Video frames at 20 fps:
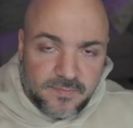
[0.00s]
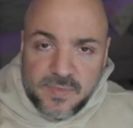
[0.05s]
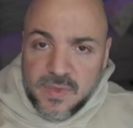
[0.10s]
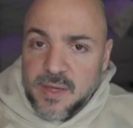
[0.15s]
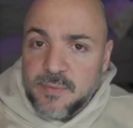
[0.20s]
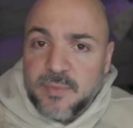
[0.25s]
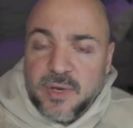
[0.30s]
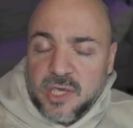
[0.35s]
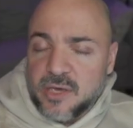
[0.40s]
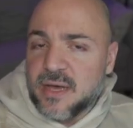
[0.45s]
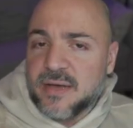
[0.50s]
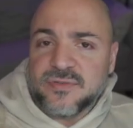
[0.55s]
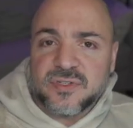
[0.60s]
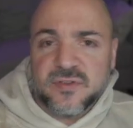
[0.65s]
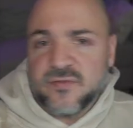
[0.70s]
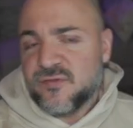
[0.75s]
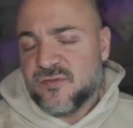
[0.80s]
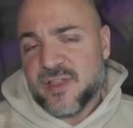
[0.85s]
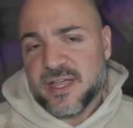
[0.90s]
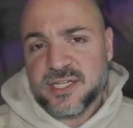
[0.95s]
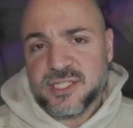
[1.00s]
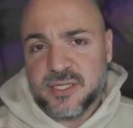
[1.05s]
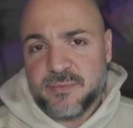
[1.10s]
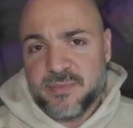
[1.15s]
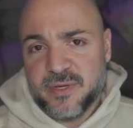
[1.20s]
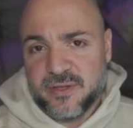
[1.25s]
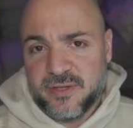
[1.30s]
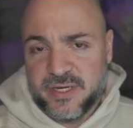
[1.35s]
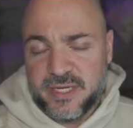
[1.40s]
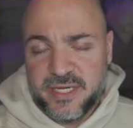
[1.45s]
But you have some
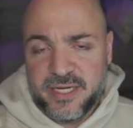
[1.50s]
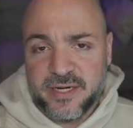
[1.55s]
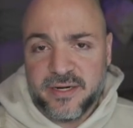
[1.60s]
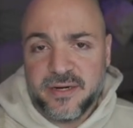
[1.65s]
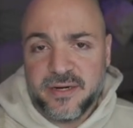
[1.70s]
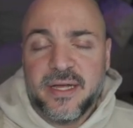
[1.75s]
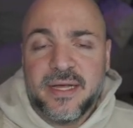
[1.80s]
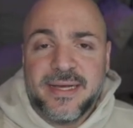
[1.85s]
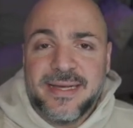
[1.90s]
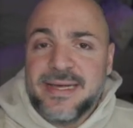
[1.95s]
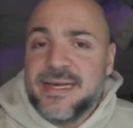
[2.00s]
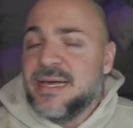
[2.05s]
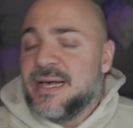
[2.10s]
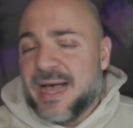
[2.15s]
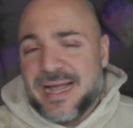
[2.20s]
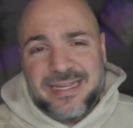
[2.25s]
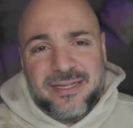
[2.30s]
flexibility here, and